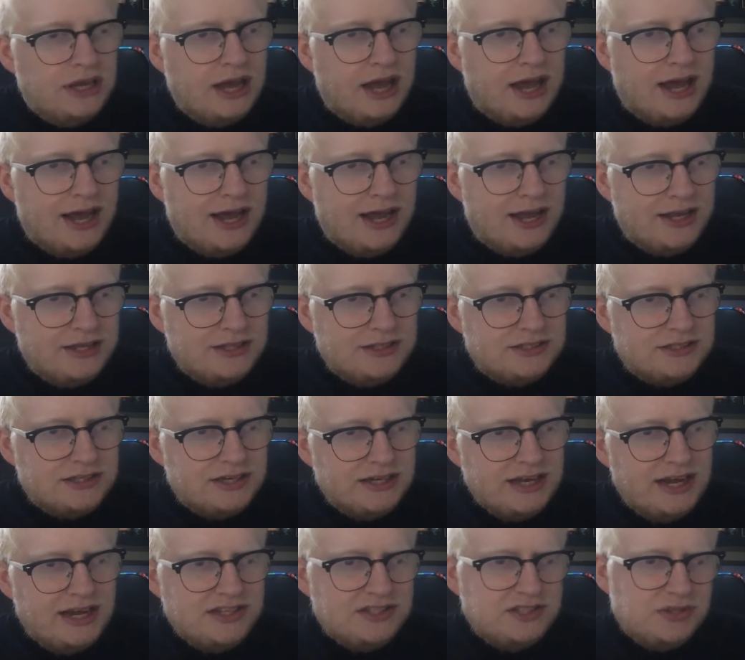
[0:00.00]

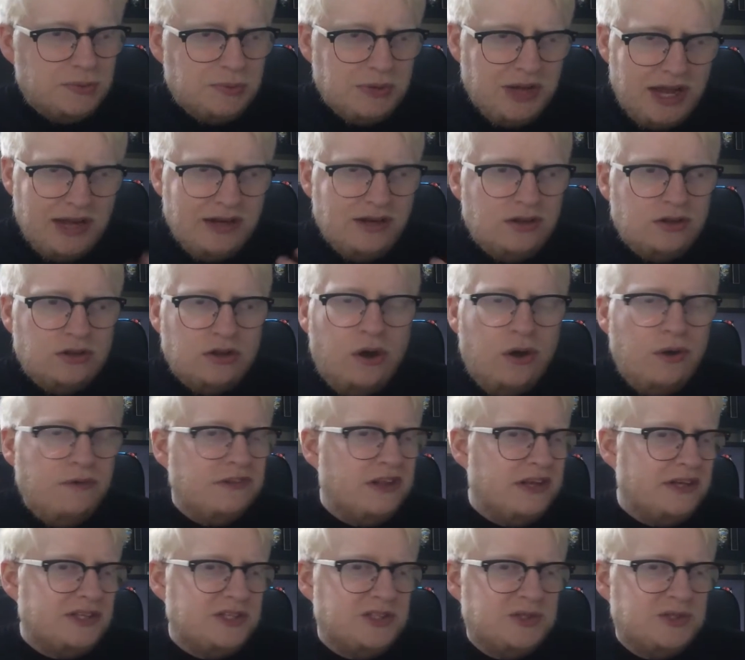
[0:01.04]
And yeah, so I'm getting a lot of like